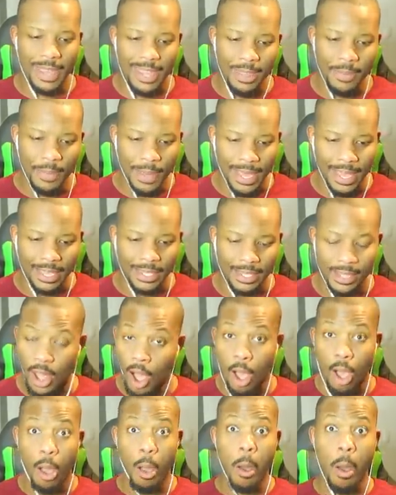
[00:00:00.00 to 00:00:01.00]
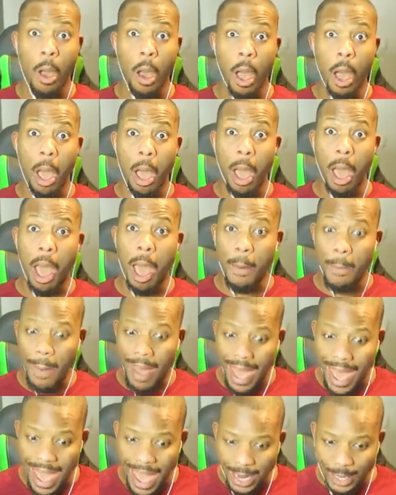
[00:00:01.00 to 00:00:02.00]
be the beast. I'm
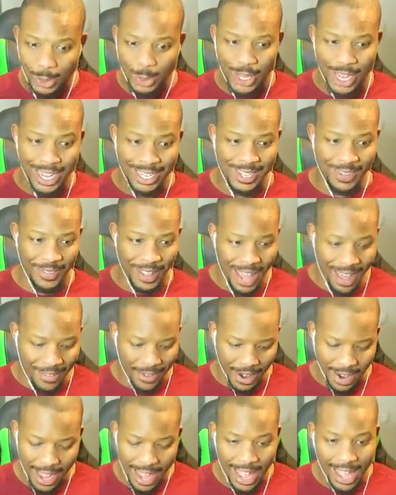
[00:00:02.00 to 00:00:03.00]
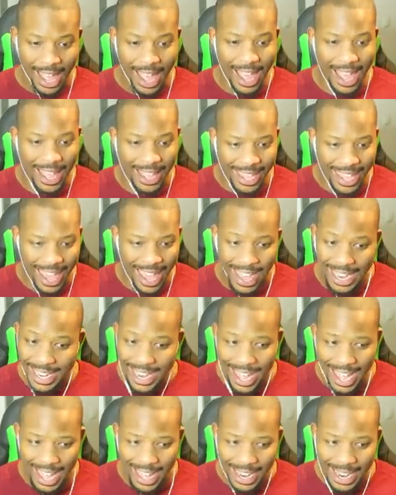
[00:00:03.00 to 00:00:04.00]
actually a survivor. I
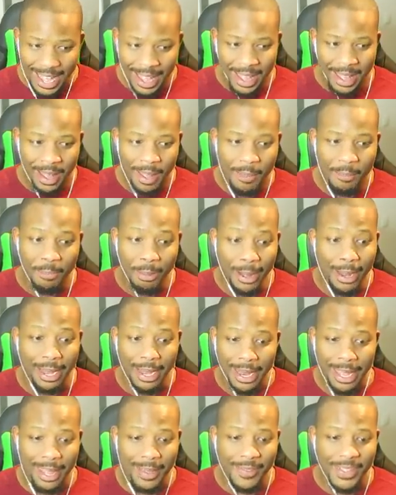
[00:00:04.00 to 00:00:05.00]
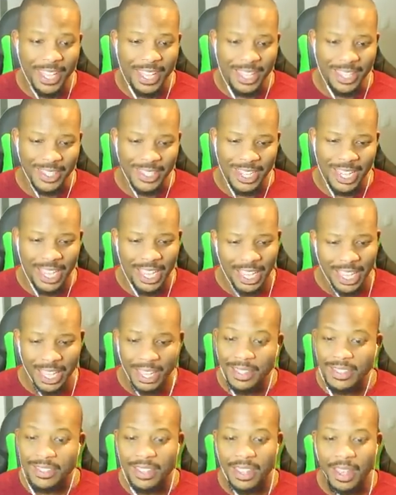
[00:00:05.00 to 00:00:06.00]
cannot believe this.
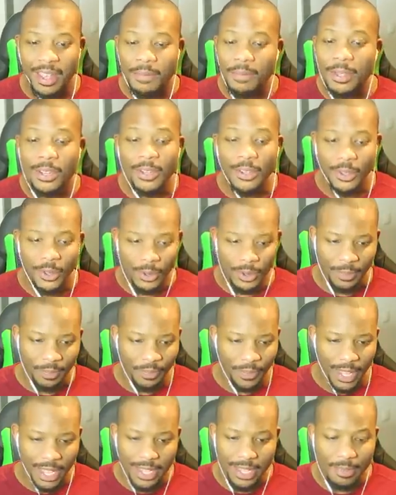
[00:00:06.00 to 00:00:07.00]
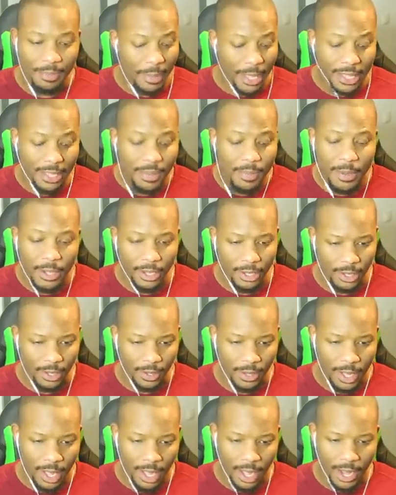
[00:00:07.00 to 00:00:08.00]
It's a miracle. It isn't, it's a miracle.
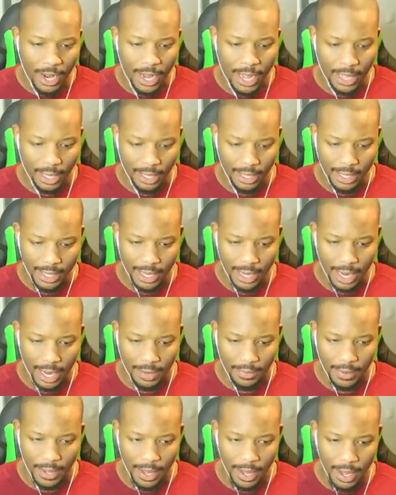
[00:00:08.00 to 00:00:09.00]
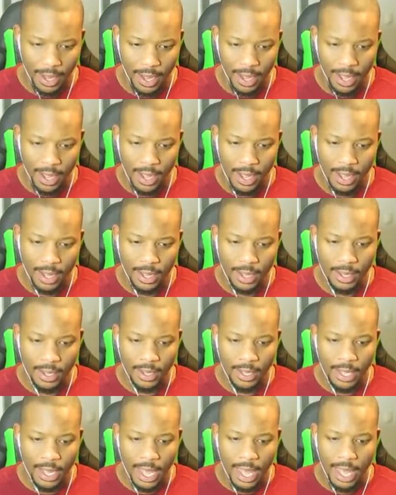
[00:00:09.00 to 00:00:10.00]
All right, let's get out of here
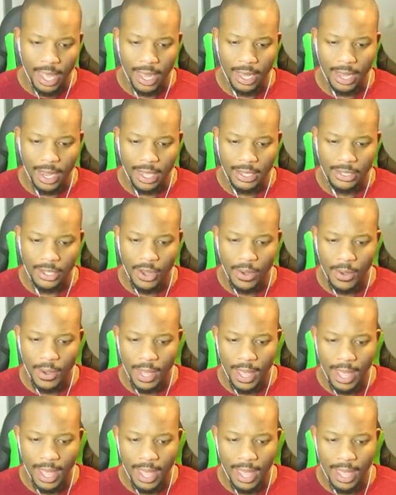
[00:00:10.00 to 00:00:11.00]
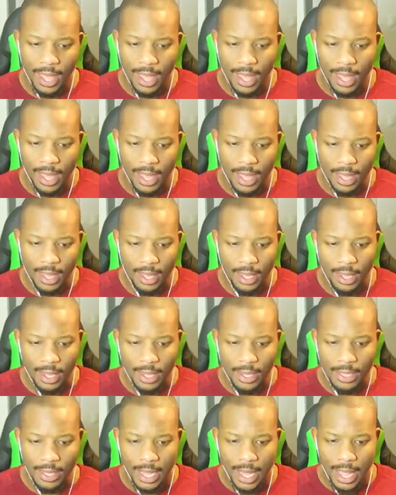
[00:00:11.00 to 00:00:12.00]
and let's go
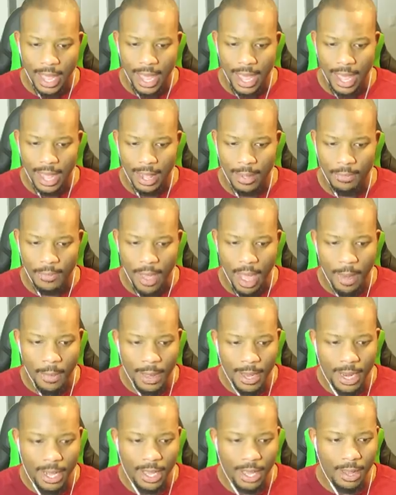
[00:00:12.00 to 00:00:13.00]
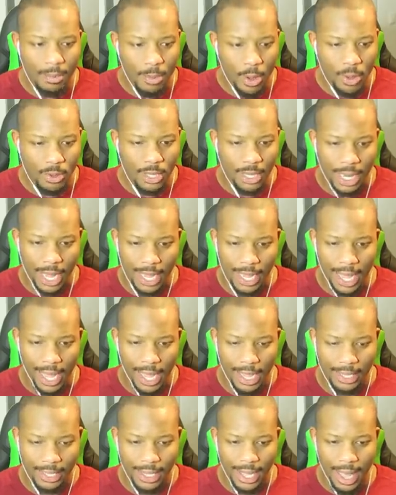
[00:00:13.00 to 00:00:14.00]
ahead. And I'm, I'm in a good mood today,
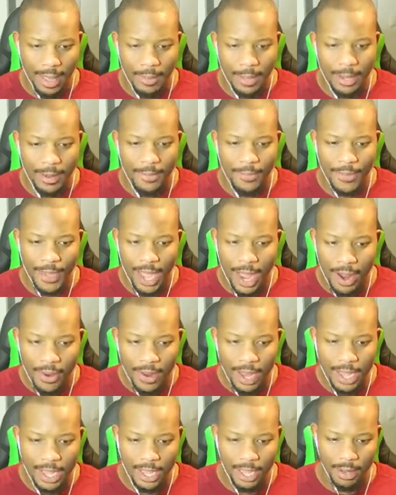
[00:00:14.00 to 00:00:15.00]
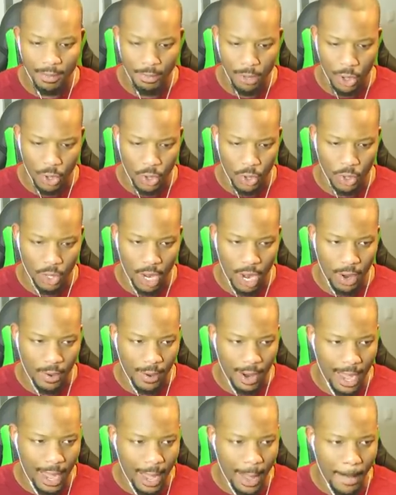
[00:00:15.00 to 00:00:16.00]
guys. I'm in a very good mood, all
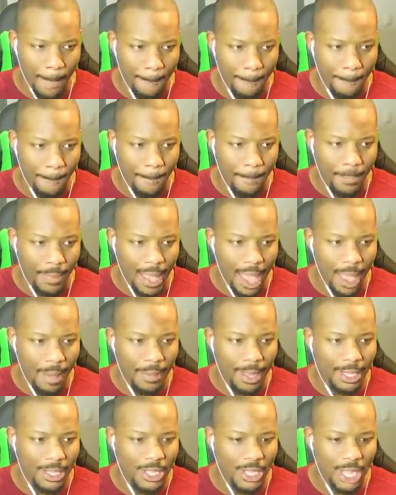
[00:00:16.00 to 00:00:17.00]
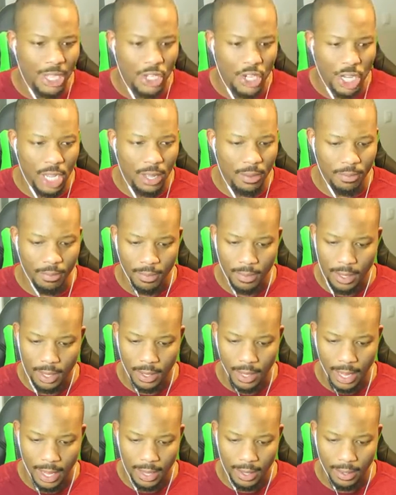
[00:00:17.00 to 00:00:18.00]
right? I'm in such a good,
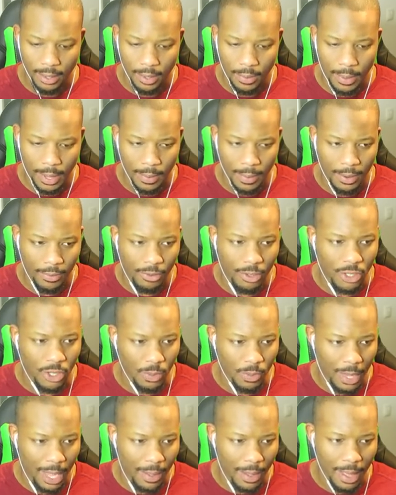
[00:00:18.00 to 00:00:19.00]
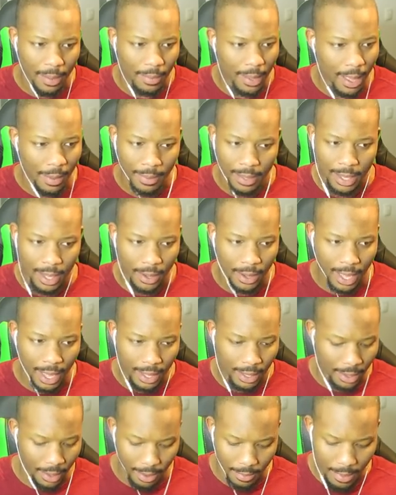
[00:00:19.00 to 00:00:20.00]
okay. Oh, wait, wait, resume game. I'm, I'm
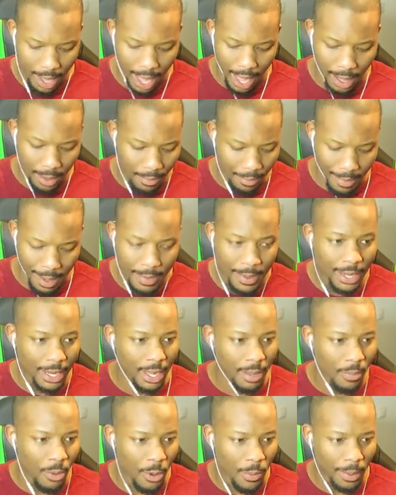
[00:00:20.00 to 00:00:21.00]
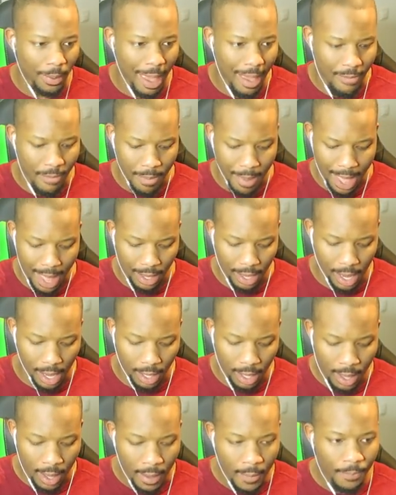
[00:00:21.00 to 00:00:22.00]
okay, I'm, I, maybe in a good mood, but I'm having bad
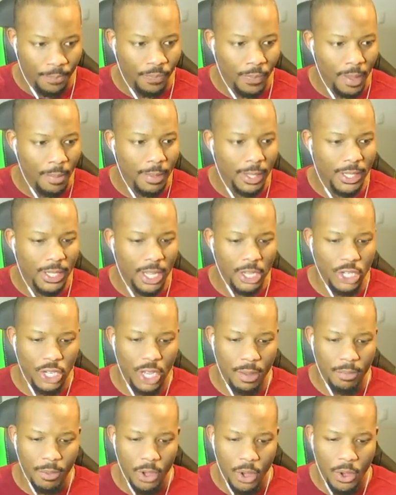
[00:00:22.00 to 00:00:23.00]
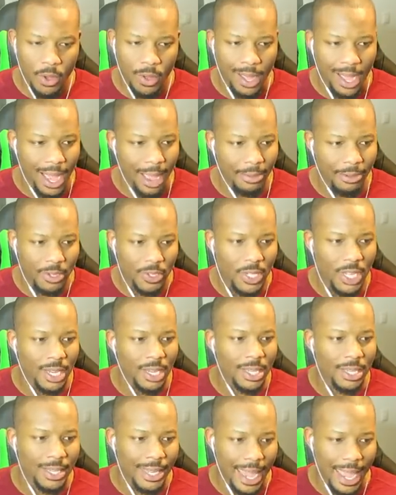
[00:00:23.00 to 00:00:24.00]
luck. I'm in such a good mood, I'm just
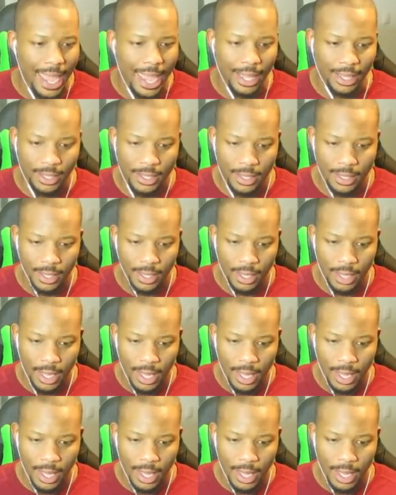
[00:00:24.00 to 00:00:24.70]
gonna dance.